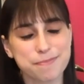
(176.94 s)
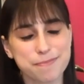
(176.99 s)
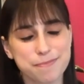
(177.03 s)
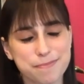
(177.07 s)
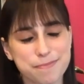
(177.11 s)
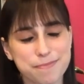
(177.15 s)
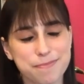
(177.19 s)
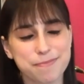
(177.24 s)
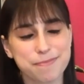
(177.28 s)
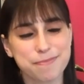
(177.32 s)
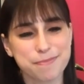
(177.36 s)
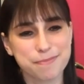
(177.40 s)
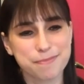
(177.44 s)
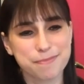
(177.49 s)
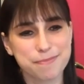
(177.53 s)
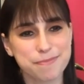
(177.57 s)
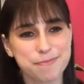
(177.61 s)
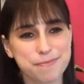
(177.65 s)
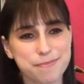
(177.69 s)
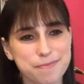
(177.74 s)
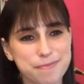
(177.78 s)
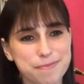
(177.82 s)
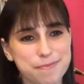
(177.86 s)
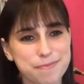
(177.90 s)

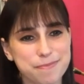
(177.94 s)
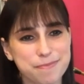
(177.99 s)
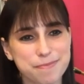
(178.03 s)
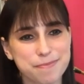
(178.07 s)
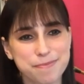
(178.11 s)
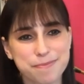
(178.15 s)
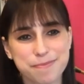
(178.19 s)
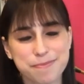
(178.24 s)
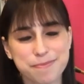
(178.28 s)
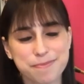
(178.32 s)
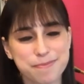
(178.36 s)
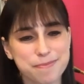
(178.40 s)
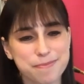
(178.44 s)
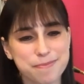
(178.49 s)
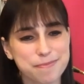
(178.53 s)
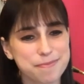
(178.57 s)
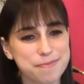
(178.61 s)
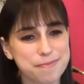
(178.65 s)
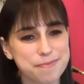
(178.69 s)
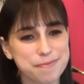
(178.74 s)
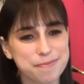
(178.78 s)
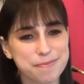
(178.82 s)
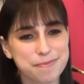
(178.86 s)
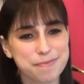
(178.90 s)

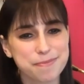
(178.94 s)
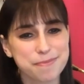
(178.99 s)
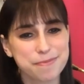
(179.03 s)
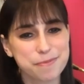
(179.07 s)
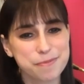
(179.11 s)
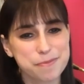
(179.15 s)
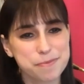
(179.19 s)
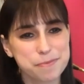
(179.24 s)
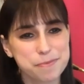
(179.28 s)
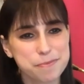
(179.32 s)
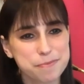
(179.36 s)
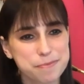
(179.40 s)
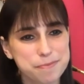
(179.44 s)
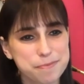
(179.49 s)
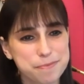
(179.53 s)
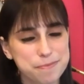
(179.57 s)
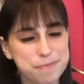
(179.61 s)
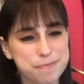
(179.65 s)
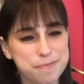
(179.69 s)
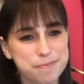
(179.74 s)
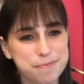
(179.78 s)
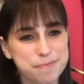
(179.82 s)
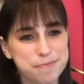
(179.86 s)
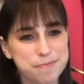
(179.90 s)

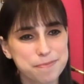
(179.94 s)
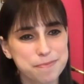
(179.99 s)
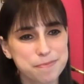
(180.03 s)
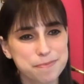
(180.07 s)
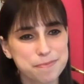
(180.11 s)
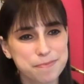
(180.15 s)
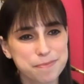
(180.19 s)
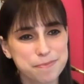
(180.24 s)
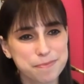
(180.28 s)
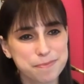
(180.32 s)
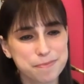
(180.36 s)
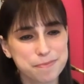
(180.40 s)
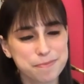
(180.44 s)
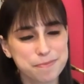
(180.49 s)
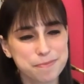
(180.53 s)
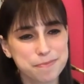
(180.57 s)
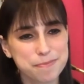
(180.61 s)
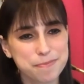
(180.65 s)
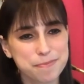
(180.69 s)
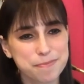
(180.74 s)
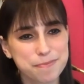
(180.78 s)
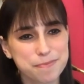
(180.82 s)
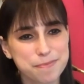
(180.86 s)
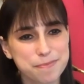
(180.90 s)

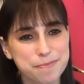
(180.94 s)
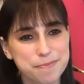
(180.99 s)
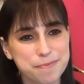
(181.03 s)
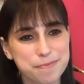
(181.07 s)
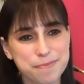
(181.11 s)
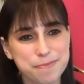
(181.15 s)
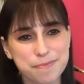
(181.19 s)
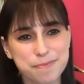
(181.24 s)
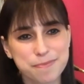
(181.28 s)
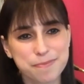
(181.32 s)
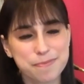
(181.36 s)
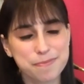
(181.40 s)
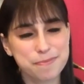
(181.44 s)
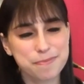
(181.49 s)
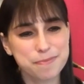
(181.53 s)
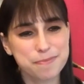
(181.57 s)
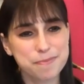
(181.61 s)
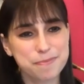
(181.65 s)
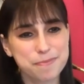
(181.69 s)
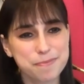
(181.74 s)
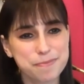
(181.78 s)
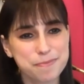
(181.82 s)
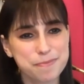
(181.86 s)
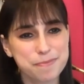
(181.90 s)

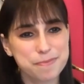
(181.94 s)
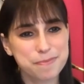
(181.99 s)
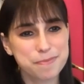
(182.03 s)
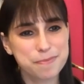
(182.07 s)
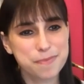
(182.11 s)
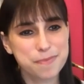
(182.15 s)
(silent)